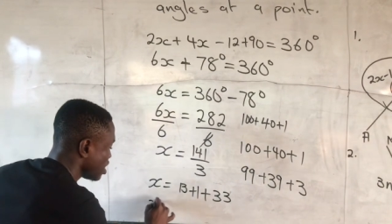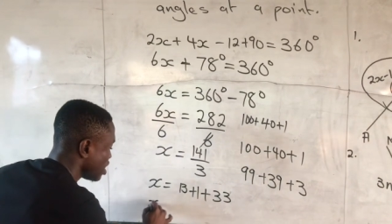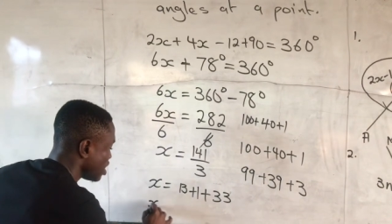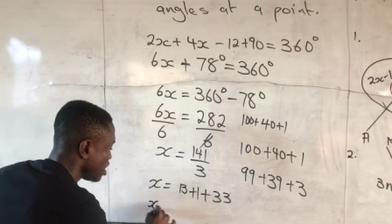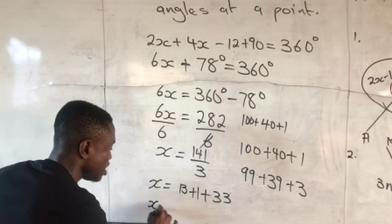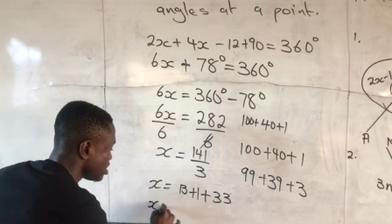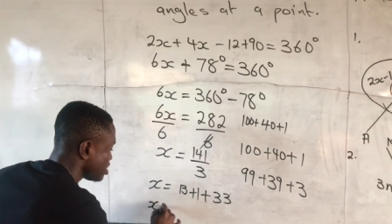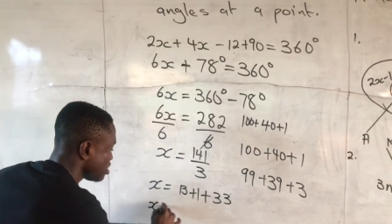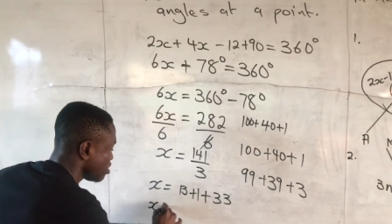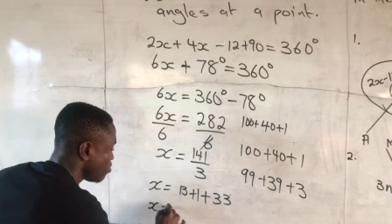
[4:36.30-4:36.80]

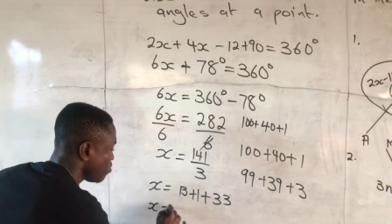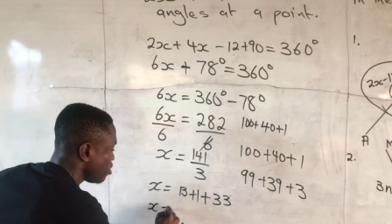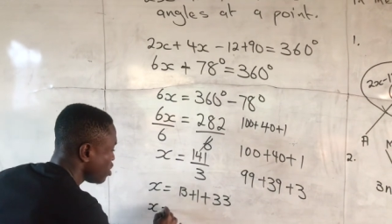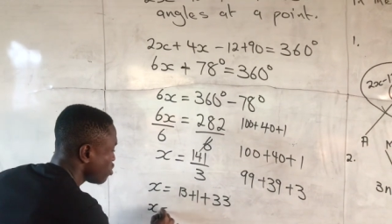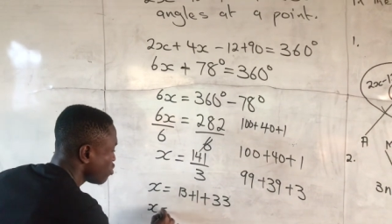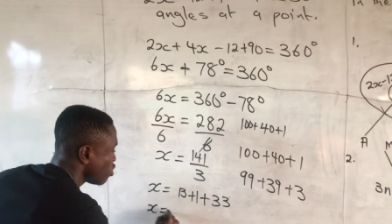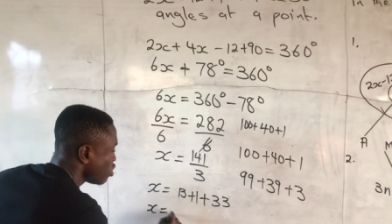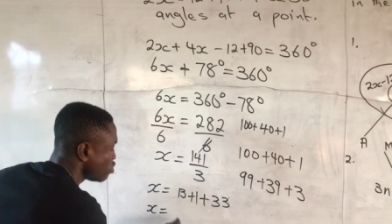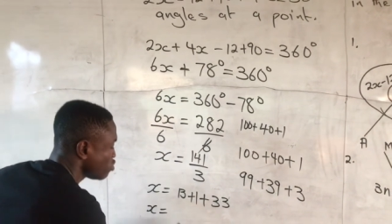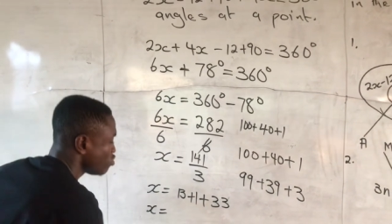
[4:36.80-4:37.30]
is simply
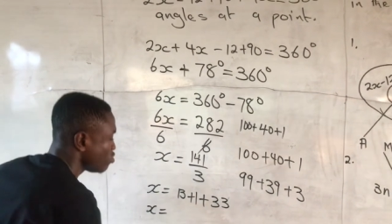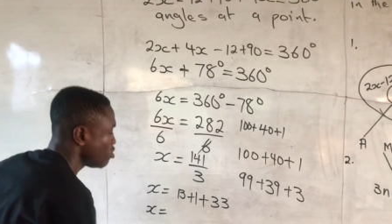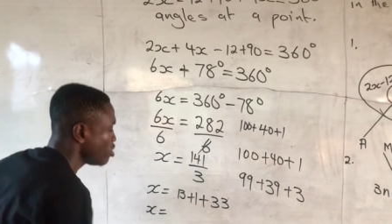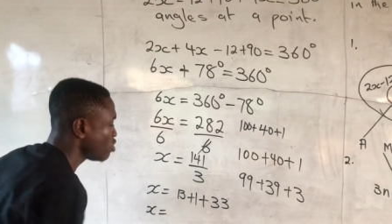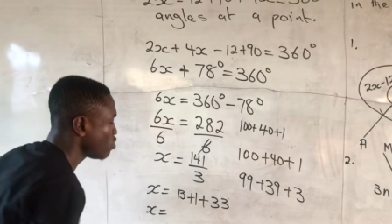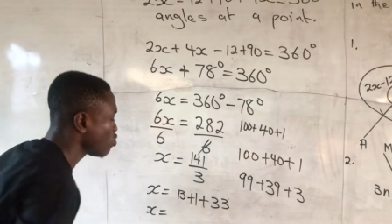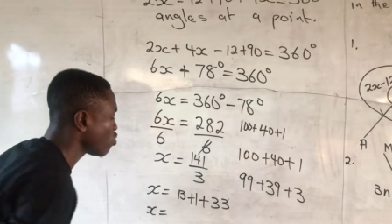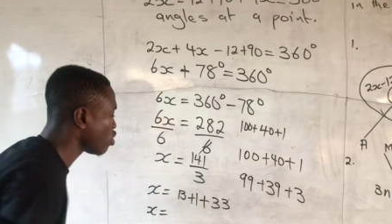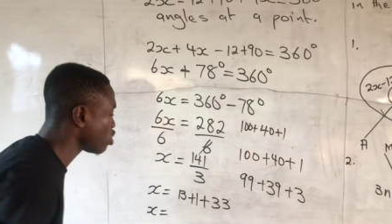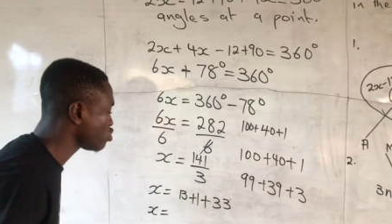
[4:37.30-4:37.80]
going to be
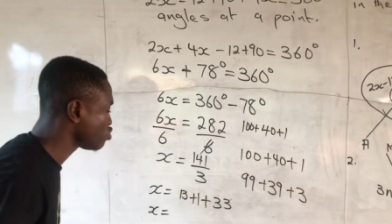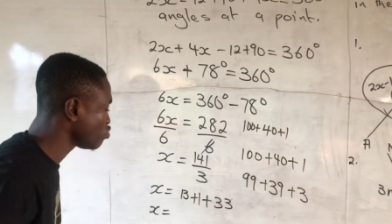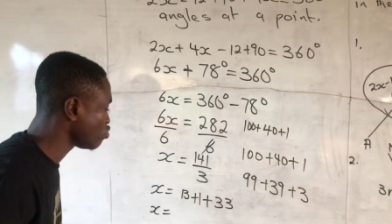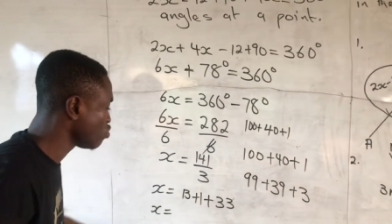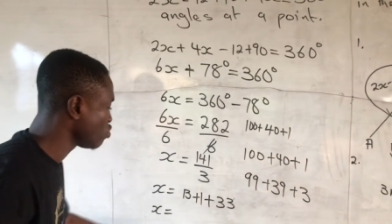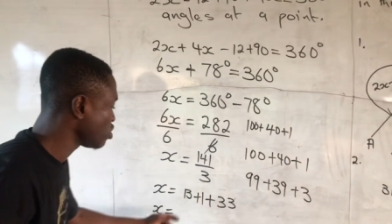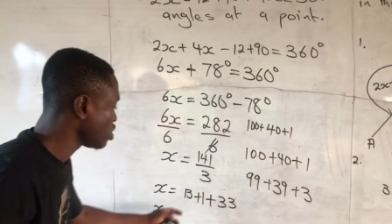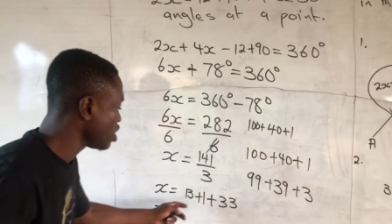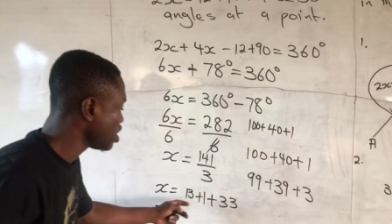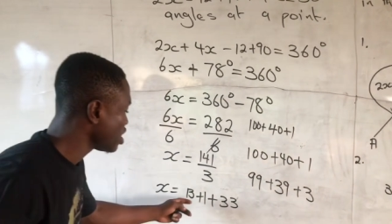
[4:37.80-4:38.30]
equal to
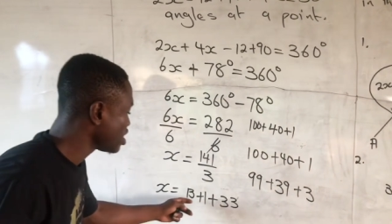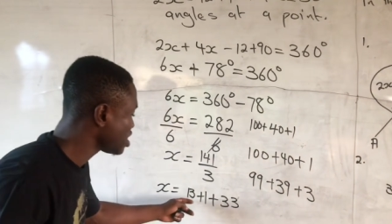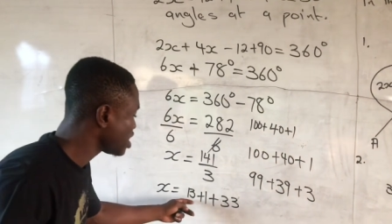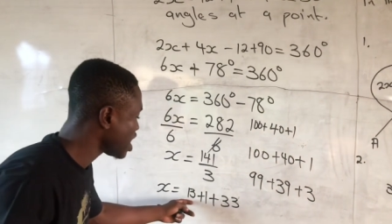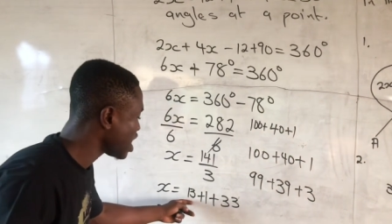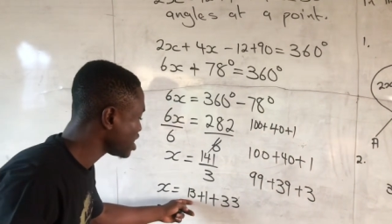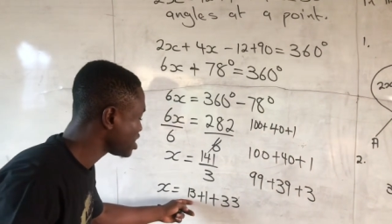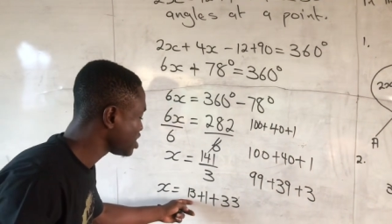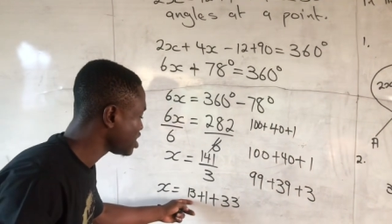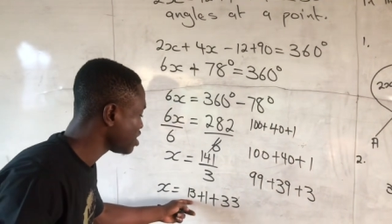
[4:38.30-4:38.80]

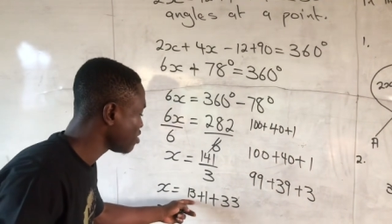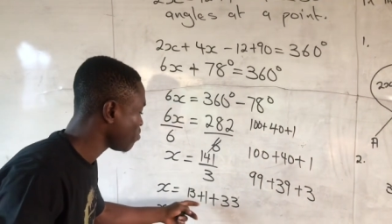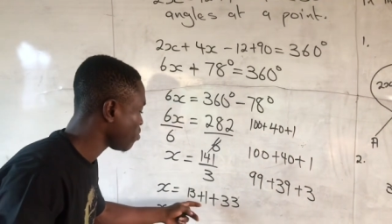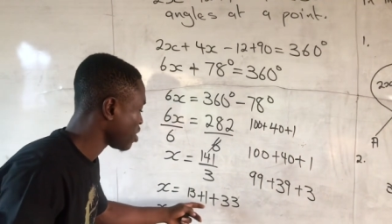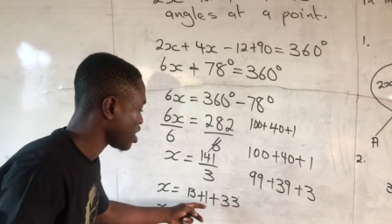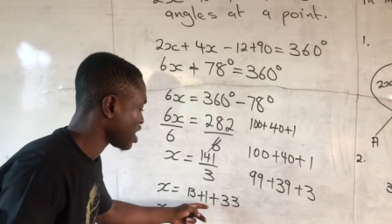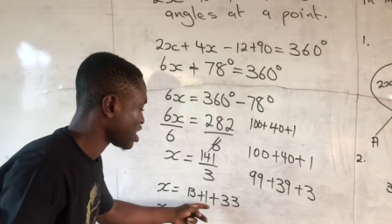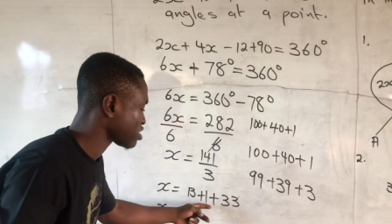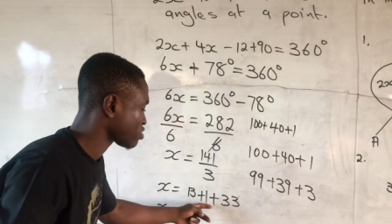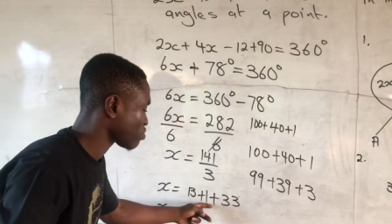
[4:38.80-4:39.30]
13
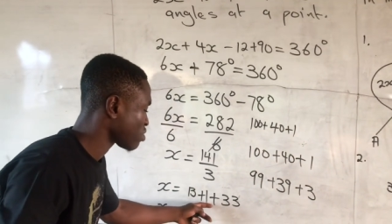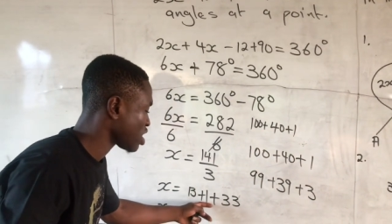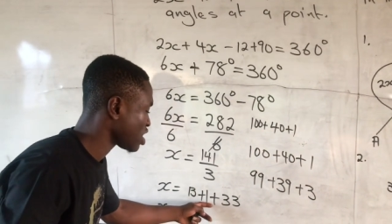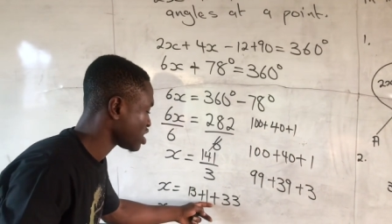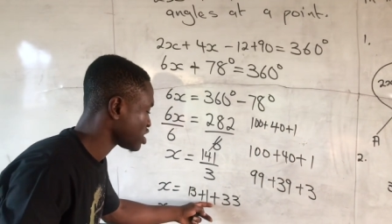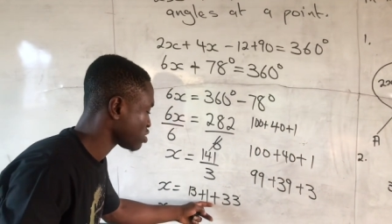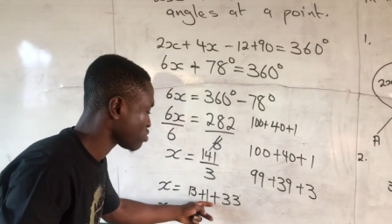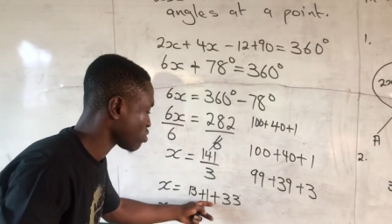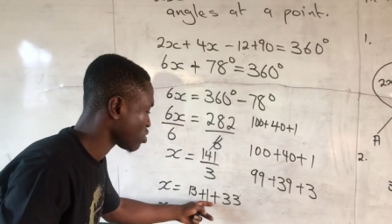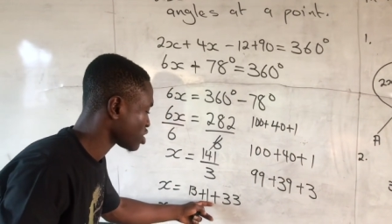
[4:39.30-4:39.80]
plus 1
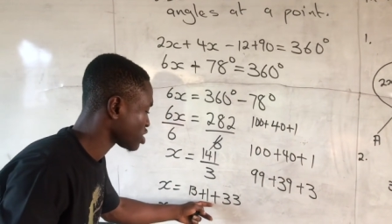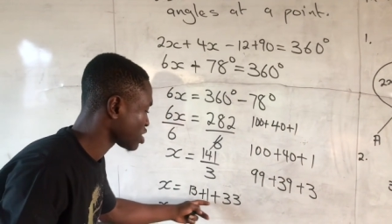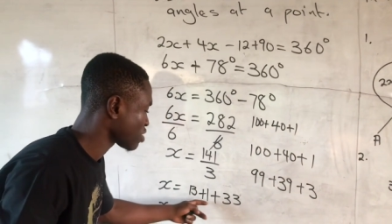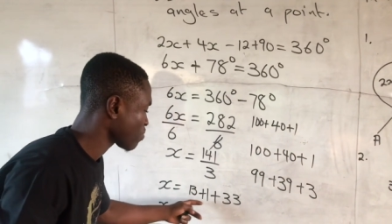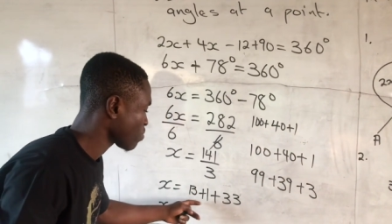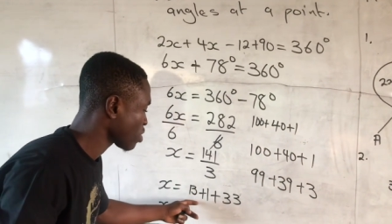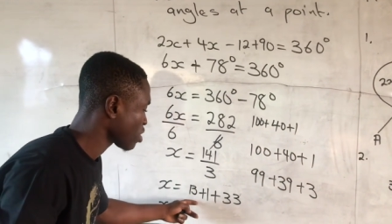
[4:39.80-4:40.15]
is what?